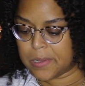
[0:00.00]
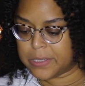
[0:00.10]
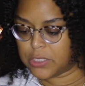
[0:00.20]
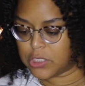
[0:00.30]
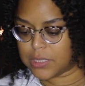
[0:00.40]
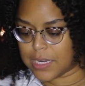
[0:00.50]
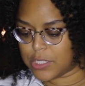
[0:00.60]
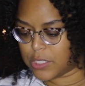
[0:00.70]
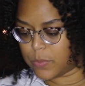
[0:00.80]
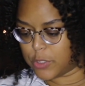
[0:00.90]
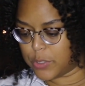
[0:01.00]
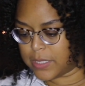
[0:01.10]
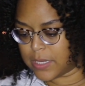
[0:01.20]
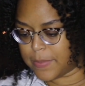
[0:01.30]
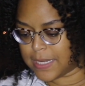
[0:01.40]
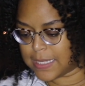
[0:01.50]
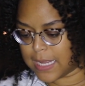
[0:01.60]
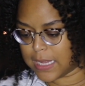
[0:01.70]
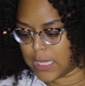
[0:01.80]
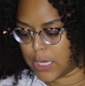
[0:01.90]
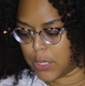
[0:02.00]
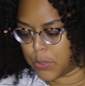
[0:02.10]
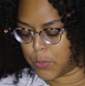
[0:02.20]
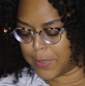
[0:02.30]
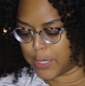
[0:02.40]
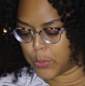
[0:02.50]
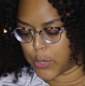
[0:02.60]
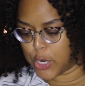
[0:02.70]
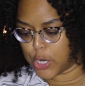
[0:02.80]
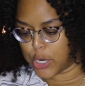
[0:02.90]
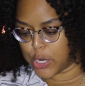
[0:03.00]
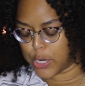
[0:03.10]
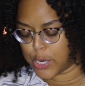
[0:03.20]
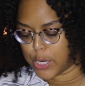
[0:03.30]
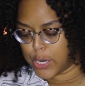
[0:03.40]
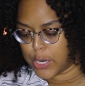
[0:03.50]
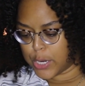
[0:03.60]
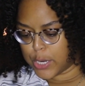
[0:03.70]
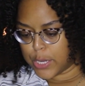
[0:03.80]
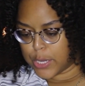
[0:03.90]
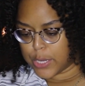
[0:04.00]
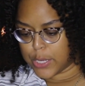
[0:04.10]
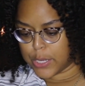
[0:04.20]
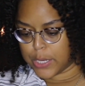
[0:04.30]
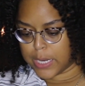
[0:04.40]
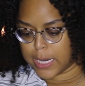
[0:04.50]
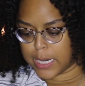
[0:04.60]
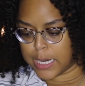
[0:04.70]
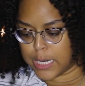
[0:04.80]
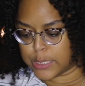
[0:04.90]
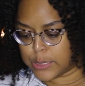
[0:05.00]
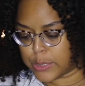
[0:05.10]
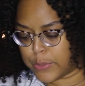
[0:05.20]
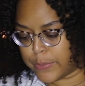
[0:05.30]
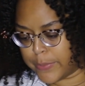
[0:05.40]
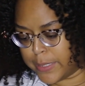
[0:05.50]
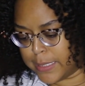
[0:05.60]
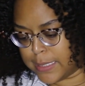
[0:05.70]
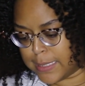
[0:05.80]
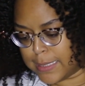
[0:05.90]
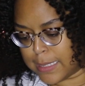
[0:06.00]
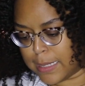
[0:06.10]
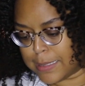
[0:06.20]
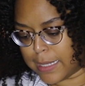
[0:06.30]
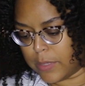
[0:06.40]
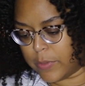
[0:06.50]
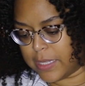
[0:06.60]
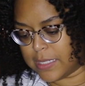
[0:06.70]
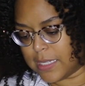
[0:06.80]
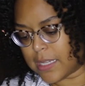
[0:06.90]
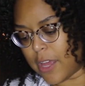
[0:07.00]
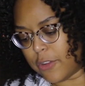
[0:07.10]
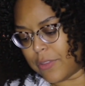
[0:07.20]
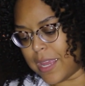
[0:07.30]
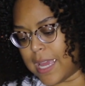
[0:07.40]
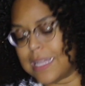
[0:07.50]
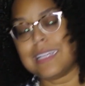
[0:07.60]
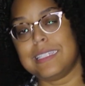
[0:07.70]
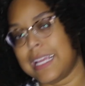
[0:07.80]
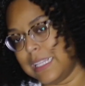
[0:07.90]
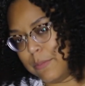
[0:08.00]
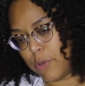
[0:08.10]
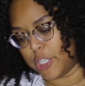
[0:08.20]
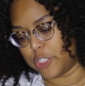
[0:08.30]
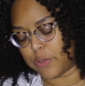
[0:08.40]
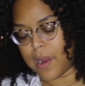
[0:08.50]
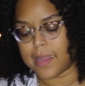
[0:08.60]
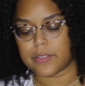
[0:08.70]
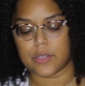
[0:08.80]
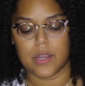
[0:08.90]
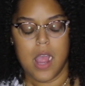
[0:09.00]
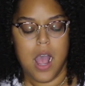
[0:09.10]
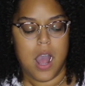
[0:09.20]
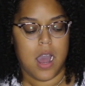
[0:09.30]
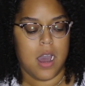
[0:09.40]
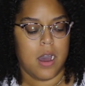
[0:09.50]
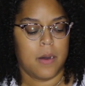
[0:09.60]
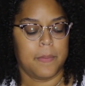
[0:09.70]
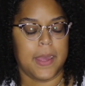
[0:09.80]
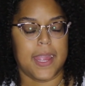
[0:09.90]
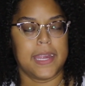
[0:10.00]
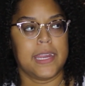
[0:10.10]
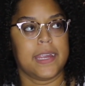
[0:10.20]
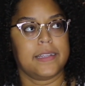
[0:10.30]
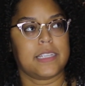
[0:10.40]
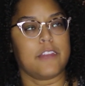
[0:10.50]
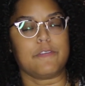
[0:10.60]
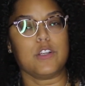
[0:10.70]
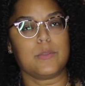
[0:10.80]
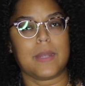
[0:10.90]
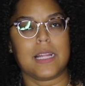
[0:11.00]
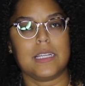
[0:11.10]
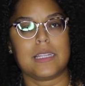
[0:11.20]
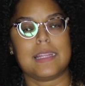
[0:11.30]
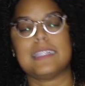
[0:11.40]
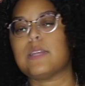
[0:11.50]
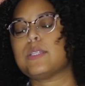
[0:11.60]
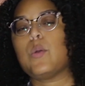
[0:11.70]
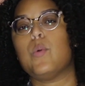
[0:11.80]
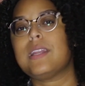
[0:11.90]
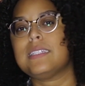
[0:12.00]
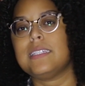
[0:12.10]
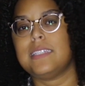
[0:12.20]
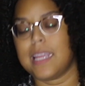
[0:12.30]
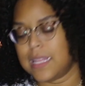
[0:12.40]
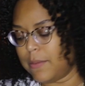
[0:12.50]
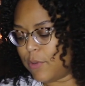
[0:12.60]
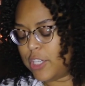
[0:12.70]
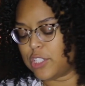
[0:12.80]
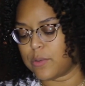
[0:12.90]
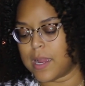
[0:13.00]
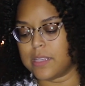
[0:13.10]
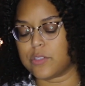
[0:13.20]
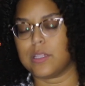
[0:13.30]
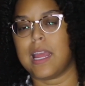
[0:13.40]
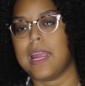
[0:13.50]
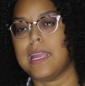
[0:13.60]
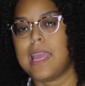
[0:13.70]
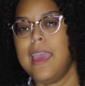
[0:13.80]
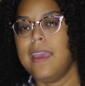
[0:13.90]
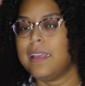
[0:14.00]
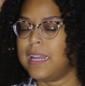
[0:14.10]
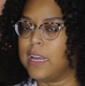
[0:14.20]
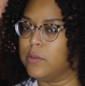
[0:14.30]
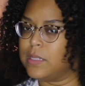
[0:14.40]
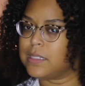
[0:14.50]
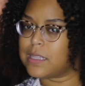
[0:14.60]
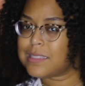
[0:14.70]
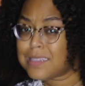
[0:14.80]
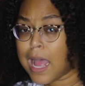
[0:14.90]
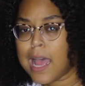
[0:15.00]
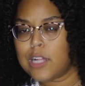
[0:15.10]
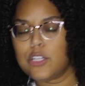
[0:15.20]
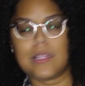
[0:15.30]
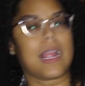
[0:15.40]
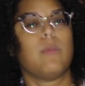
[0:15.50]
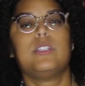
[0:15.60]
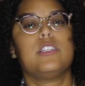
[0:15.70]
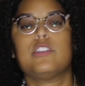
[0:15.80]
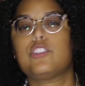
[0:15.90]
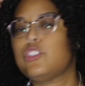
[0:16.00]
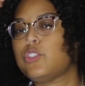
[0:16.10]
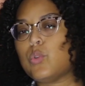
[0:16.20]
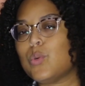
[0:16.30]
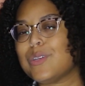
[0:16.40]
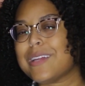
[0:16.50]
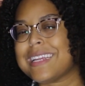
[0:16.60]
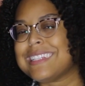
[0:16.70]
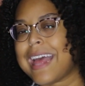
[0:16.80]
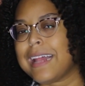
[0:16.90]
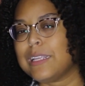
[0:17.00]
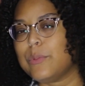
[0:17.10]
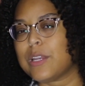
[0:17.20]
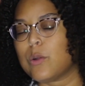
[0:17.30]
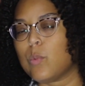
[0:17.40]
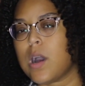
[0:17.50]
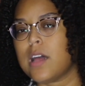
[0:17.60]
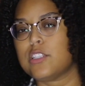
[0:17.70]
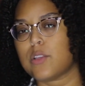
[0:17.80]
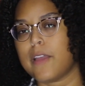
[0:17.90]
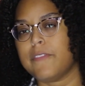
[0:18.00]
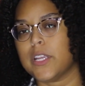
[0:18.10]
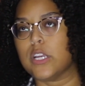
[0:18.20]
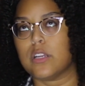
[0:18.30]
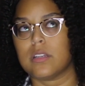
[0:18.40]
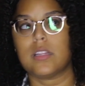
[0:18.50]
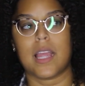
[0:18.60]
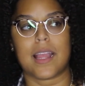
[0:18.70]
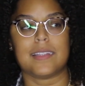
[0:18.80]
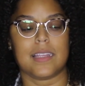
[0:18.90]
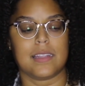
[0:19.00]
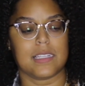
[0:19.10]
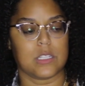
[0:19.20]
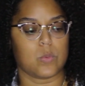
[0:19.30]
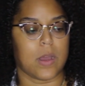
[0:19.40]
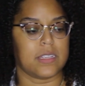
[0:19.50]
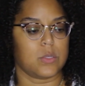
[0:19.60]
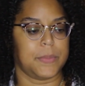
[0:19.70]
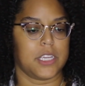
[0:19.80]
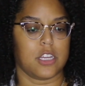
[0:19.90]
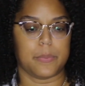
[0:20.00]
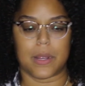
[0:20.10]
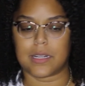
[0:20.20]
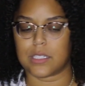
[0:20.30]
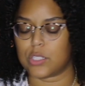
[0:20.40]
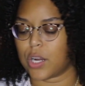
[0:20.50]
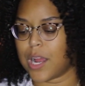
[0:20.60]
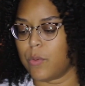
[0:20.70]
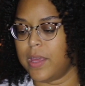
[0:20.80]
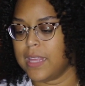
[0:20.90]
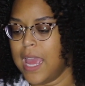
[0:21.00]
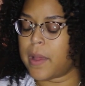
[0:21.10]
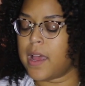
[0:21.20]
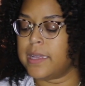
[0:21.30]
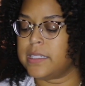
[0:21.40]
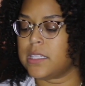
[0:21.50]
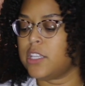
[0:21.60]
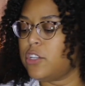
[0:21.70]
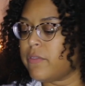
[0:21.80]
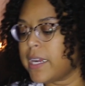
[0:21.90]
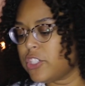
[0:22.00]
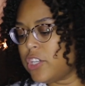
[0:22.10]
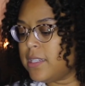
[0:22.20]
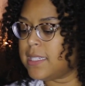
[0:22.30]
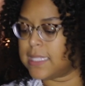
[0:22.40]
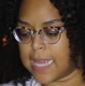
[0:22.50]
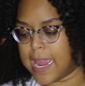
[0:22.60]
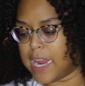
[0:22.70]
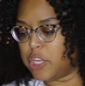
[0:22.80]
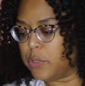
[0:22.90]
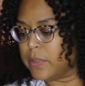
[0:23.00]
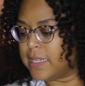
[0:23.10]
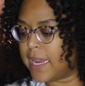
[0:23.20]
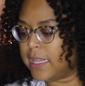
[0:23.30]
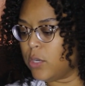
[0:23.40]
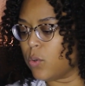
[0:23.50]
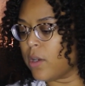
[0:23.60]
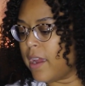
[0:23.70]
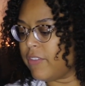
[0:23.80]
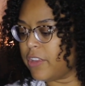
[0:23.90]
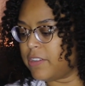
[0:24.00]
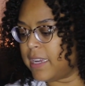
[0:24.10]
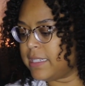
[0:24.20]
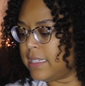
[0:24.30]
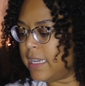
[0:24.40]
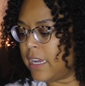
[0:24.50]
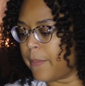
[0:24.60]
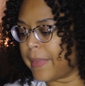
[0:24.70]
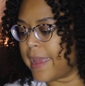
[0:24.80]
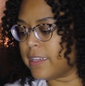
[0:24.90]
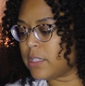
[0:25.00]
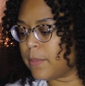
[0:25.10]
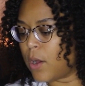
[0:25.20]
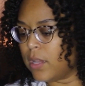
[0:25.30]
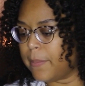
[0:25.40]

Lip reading: I just want you to tell me exactly what you are. Okay, so it really doesn't say exactly what this is other than a daily moisturizer. And at first when I looked at this, I was like, what is a daily moisturizer? Like, can I use it as a styler? Like, I wasn't sure exactly what it was, so I figured, like I said, this is why this would be a good product to start out with. But the directions say use daily or every other day as needed. Apply a small